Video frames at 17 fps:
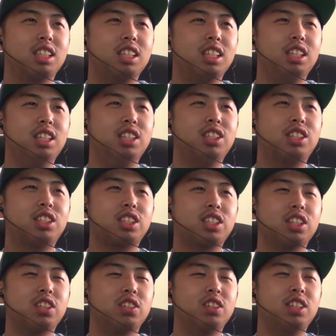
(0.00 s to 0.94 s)
And he's
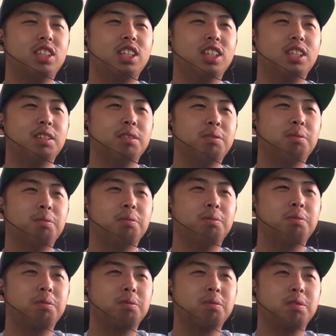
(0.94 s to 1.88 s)
scaring him.
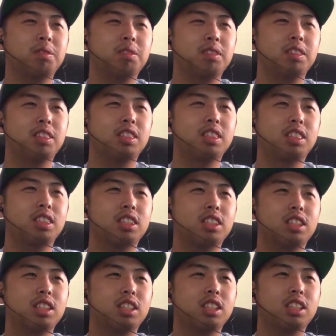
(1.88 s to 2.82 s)
What the
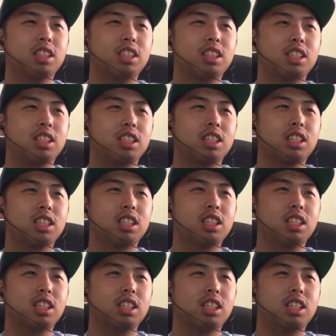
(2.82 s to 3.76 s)
f?
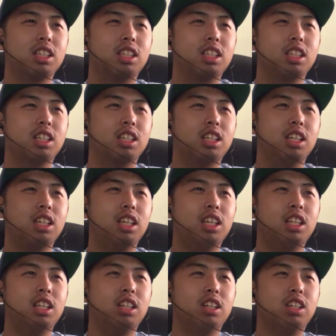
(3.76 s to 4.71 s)

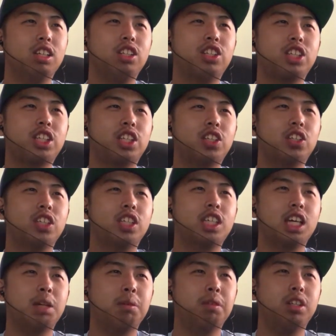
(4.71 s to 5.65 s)
And all the security
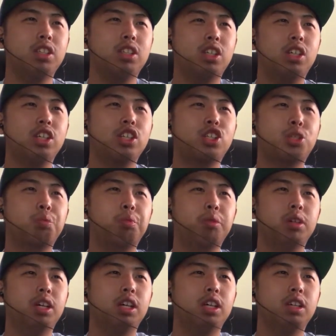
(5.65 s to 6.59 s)
cameras are
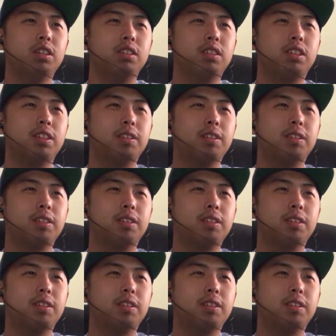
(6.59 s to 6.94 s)
explode.